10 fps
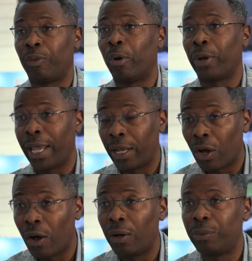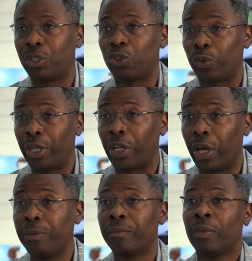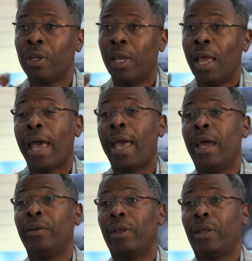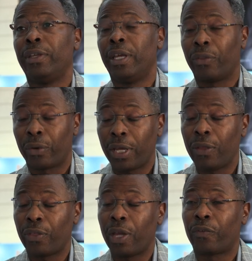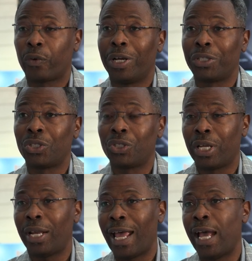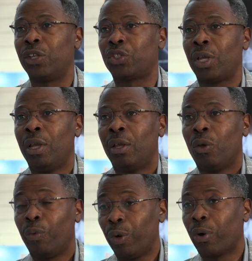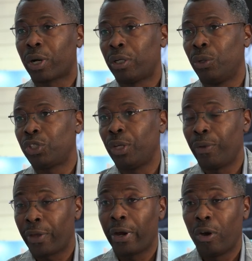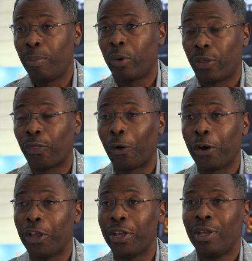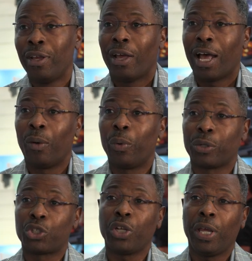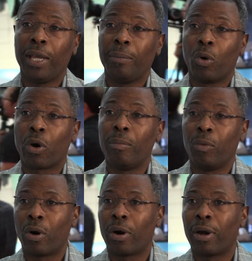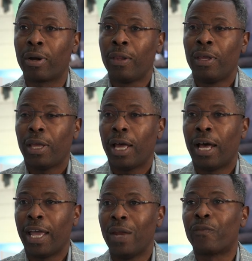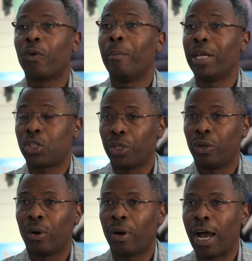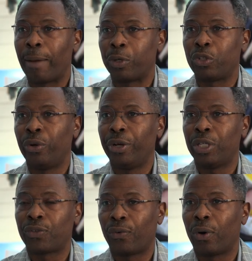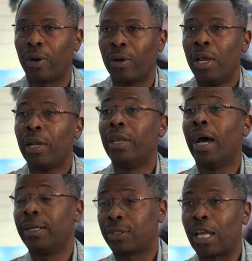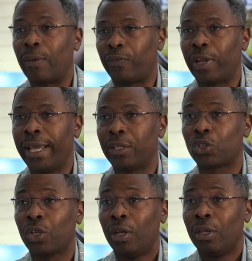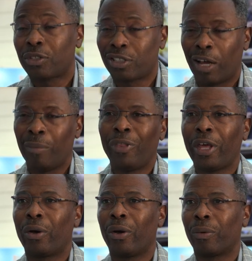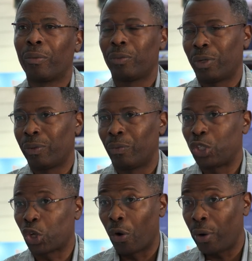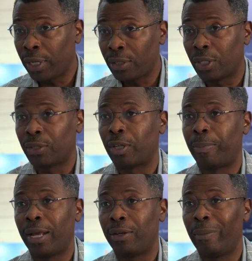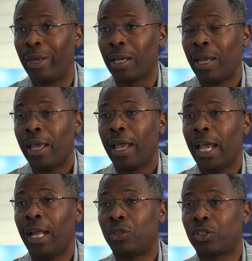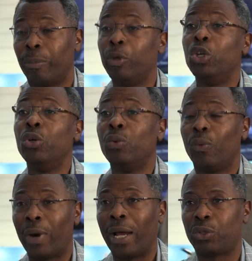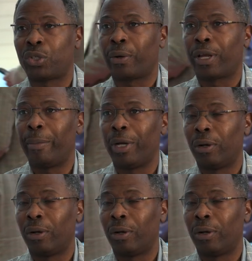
with Moynihan Hall, which is really good. And the other key thing for us is that as we work closely with our airport authority, uh, we're seeing more and more uh, information or opportunities for nonstop flights, some that are returning since the pandemic, and some new routes that are coming